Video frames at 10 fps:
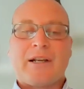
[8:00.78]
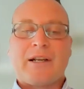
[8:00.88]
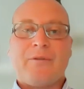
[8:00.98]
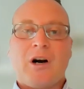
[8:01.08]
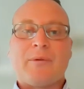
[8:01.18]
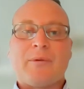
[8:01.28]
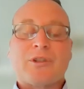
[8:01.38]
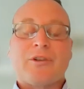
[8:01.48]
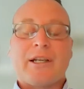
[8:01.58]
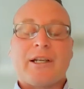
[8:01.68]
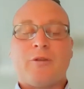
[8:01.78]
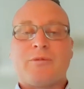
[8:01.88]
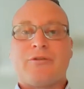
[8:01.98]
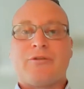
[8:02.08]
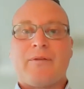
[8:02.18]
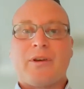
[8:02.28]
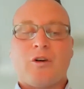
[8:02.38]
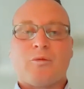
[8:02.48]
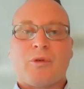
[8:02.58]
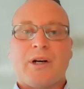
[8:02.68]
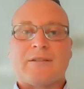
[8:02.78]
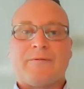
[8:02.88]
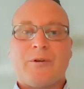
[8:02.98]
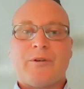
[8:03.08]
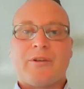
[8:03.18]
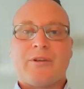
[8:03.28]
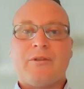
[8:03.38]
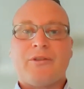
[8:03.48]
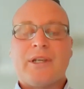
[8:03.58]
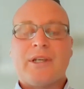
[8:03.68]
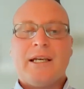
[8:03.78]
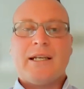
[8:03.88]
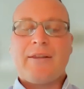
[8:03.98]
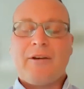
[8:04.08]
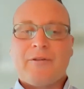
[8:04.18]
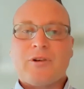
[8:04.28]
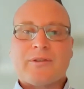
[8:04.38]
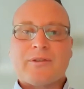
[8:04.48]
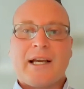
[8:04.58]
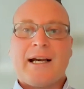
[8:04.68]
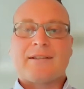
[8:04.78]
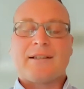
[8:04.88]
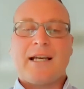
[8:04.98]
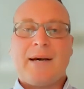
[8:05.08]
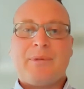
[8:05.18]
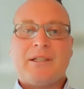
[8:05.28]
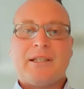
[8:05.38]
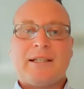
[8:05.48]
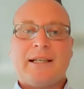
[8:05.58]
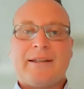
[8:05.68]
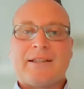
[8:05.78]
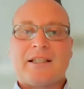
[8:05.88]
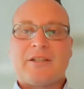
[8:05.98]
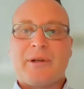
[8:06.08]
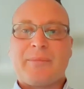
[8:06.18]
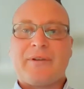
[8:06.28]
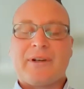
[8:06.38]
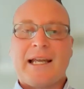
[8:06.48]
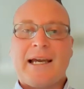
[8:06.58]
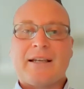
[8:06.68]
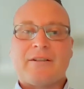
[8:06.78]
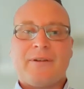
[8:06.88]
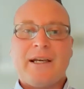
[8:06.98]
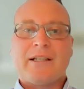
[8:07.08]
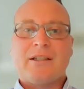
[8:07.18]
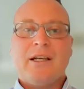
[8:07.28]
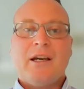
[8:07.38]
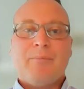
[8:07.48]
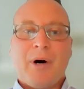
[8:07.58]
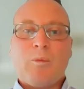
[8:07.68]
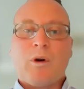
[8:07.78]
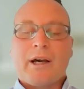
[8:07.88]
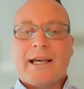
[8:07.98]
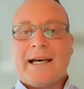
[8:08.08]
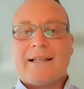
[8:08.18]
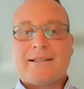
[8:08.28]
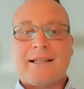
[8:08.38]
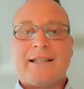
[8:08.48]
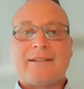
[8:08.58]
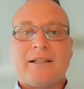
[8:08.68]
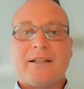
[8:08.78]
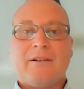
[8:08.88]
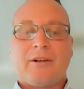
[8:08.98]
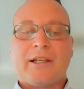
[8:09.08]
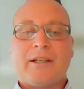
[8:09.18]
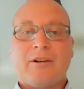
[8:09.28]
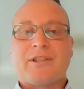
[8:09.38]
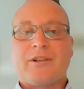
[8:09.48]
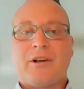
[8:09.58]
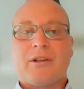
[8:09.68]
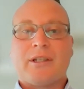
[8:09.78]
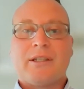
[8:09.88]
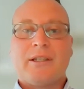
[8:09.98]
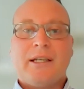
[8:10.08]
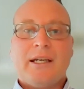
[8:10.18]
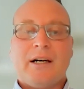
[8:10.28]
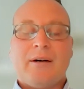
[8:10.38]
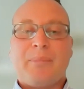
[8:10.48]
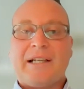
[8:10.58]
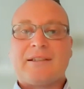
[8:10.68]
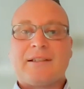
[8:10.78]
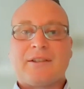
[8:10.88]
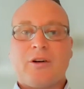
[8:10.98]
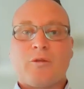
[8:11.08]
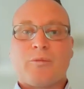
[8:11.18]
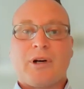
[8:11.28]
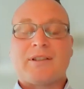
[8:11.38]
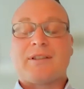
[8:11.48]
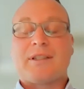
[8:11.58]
rate environment, was going to help to drive the gold price further north. Now, of course, that hasn't happened, and there seems to be a bit of a lagged effect. But what I can say is that on an Aussie dollar basis, the gold price is